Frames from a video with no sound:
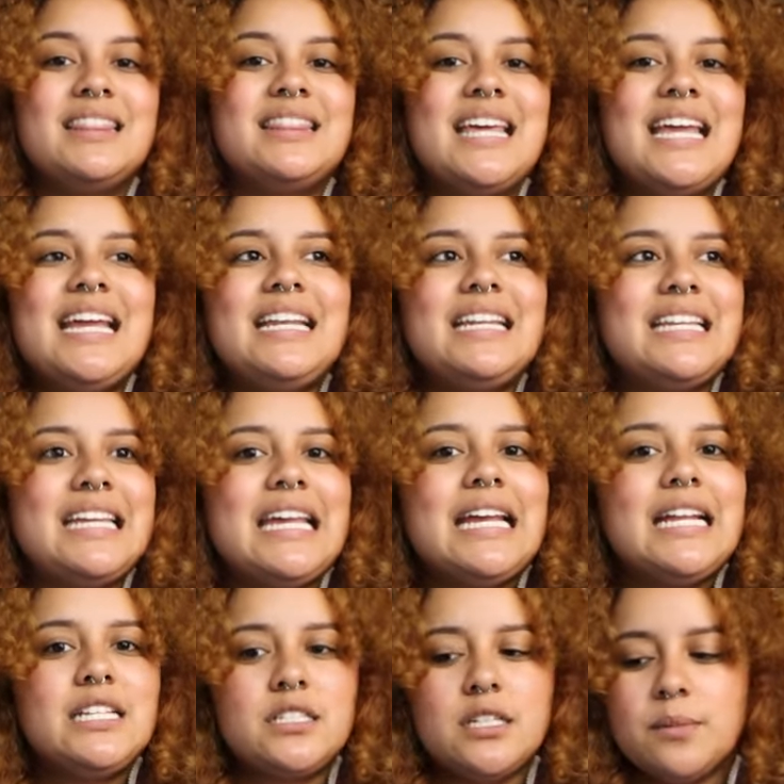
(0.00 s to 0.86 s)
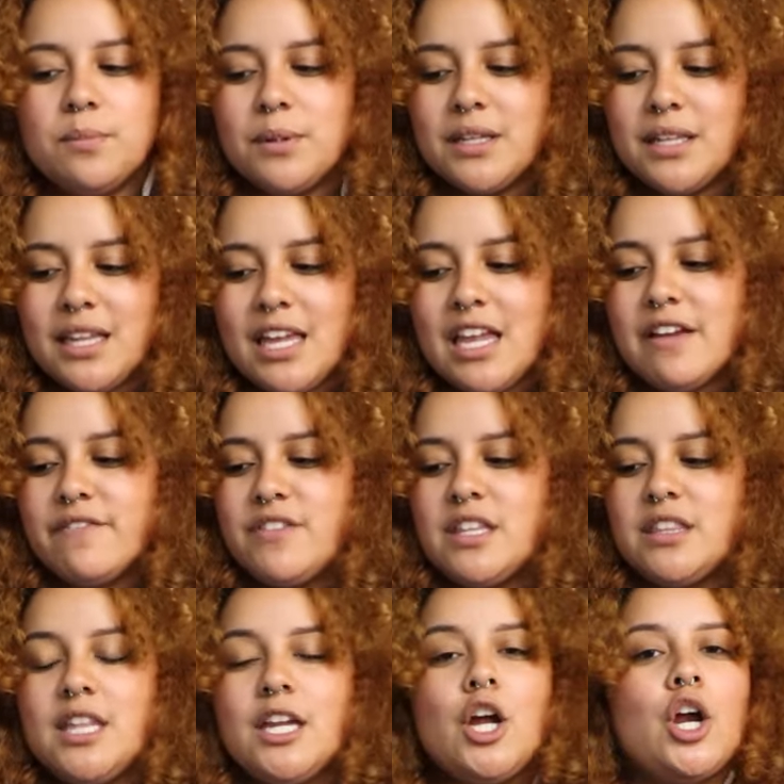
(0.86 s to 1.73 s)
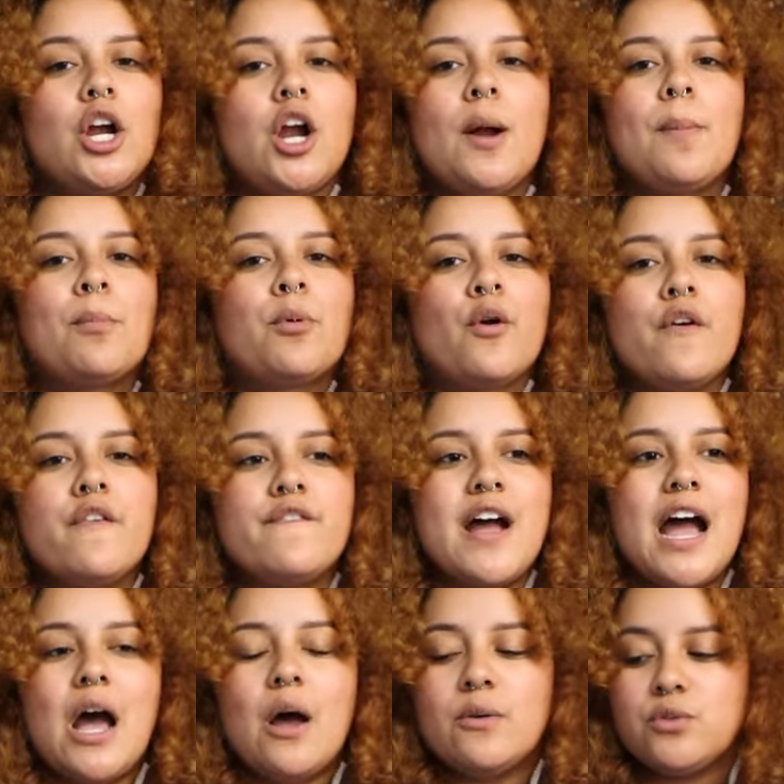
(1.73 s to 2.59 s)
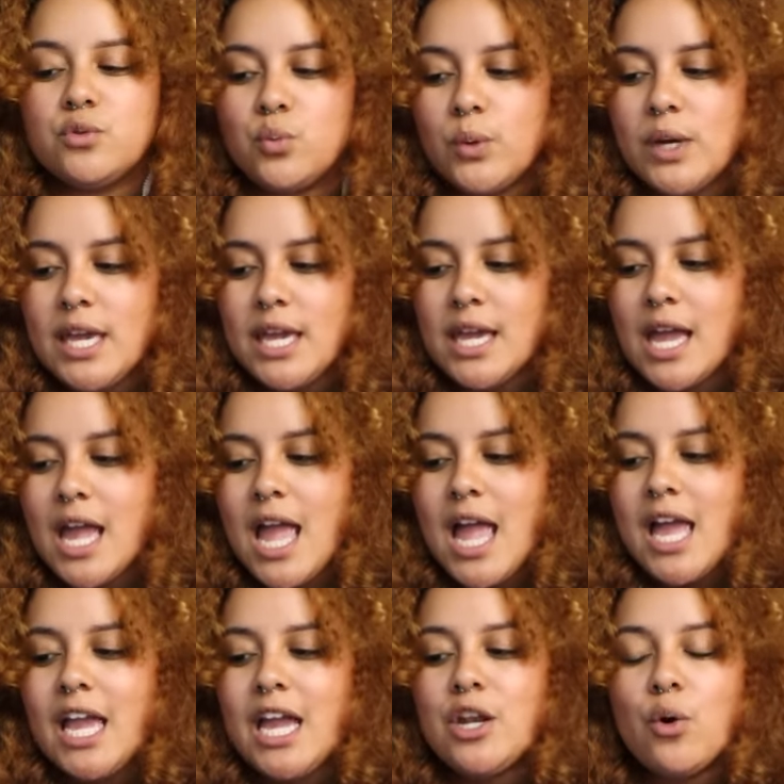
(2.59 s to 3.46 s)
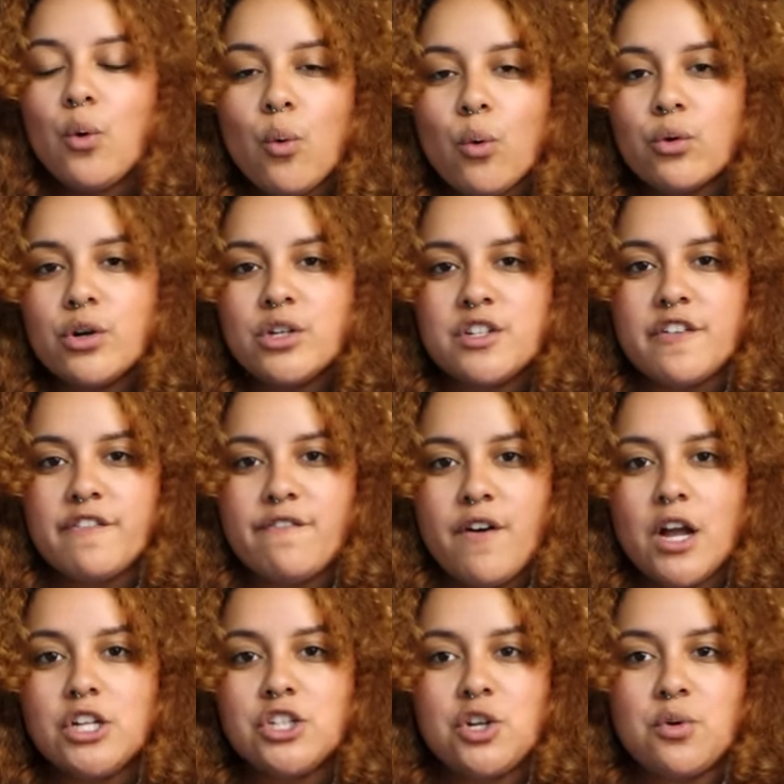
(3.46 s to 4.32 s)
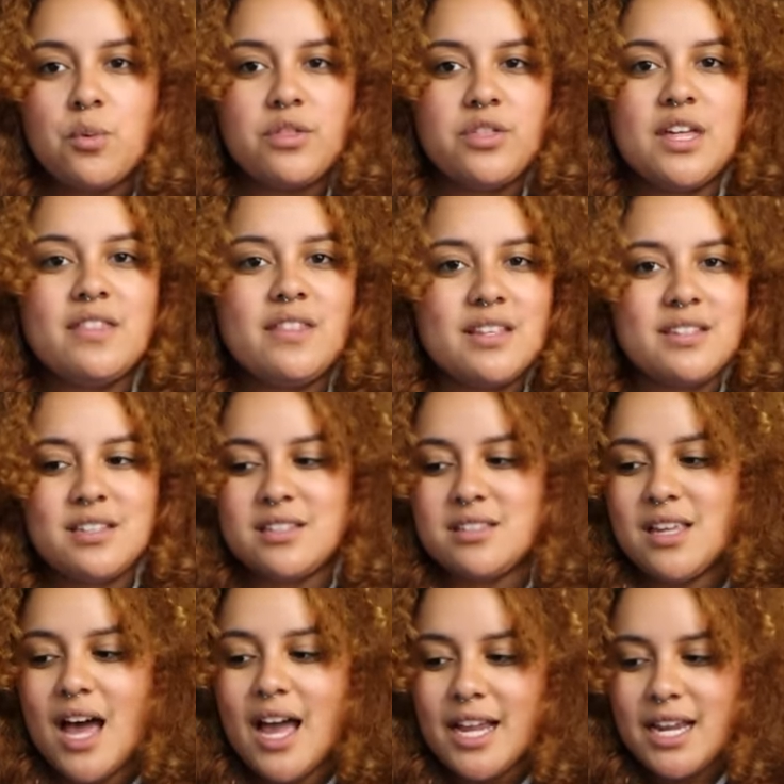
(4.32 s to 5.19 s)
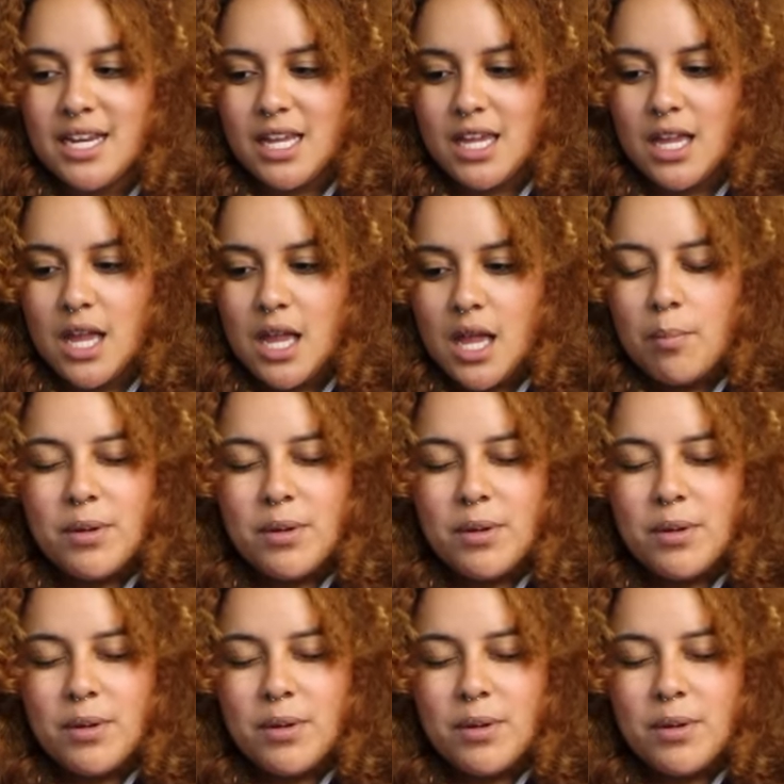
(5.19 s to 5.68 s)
They need to believe that they are a profound we in order to function within this society.